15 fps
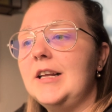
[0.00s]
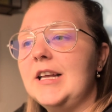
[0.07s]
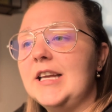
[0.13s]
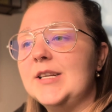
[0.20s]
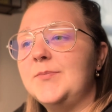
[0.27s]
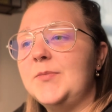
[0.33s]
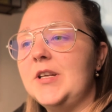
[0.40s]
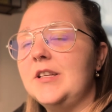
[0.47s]

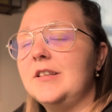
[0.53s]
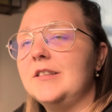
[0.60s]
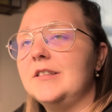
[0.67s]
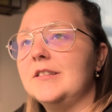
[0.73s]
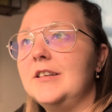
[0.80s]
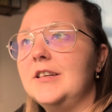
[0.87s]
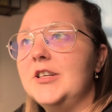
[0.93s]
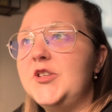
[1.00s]
it's
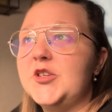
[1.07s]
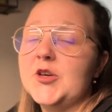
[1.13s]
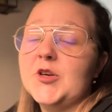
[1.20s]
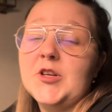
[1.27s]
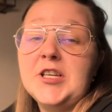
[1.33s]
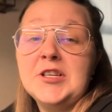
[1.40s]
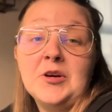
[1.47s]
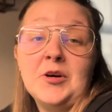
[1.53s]
been a
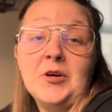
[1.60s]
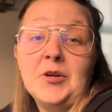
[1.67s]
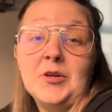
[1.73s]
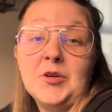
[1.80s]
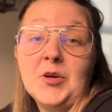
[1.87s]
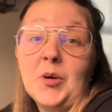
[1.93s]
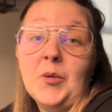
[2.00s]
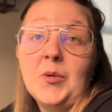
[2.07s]
journey not
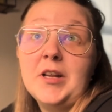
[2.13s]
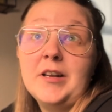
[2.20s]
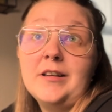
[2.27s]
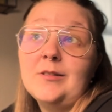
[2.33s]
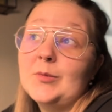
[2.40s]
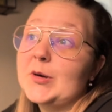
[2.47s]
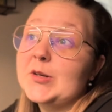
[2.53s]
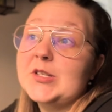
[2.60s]

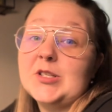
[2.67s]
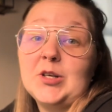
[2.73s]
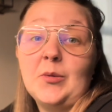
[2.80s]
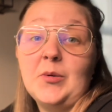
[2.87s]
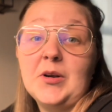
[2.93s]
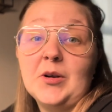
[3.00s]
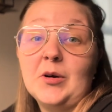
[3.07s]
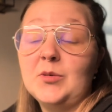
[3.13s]
knowing what's
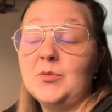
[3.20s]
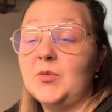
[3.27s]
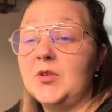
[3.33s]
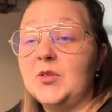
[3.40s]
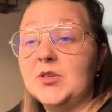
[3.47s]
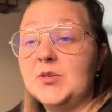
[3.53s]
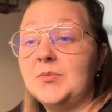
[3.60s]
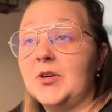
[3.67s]
going on with
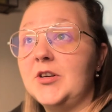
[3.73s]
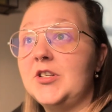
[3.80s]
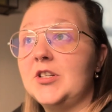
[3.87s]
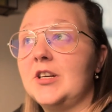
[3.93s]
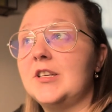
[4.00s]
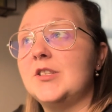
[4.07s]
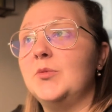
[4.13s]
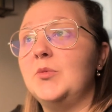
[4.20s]
those
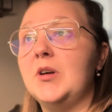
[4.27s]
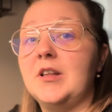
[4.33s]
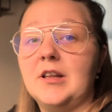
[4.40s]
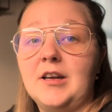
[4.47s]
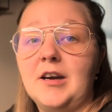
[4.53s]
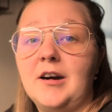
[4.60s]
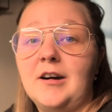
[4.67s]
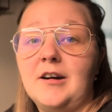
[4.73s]
projects or where
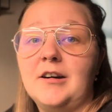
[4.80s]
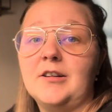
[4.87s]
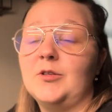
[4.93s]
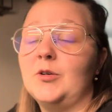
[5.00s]
they are,